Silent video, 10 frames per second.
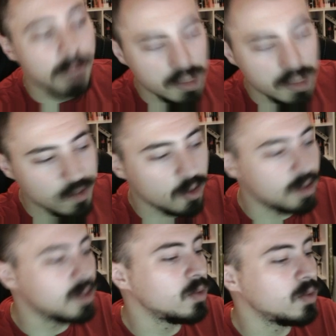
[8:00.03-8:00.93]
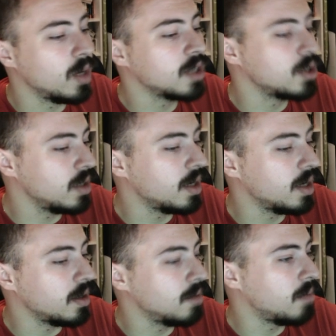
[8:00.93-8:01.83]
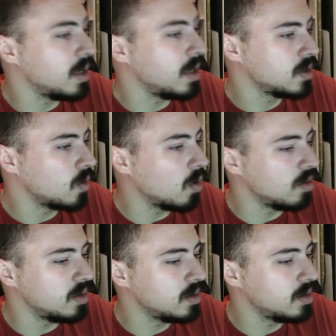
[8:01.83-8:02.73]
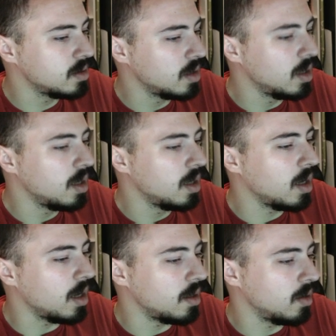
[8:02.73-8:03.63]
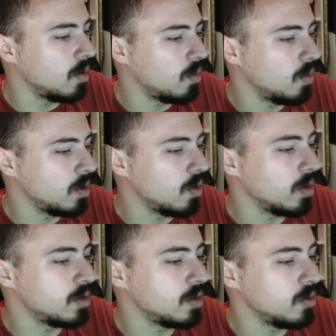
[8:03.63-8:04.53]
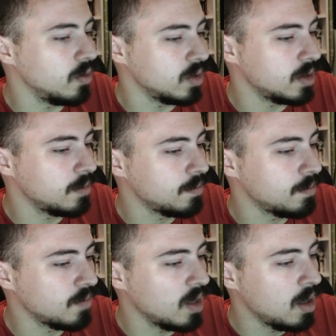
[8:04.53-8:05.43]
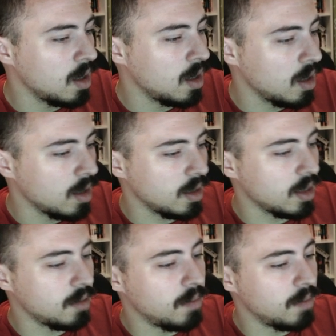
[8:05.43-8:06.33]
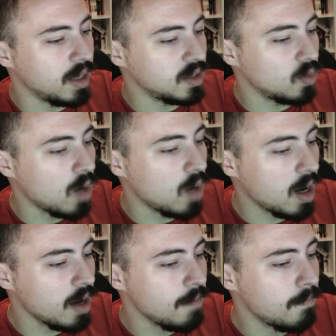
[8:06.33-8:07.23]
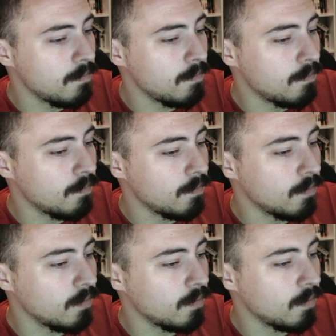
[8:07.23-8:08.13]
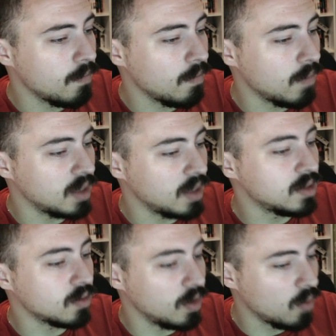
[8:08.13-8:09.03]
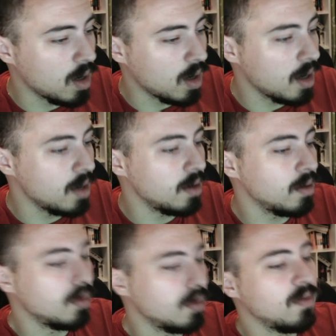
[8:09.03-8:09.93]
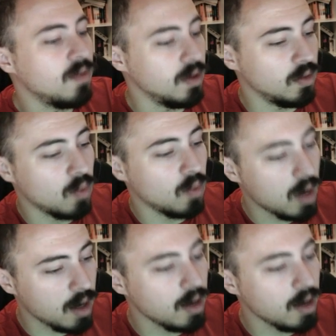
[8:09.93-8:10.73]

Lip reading: coordinates, we're actually getting the base coordinates, and we're going to use it. Get base y, base screen y, field y,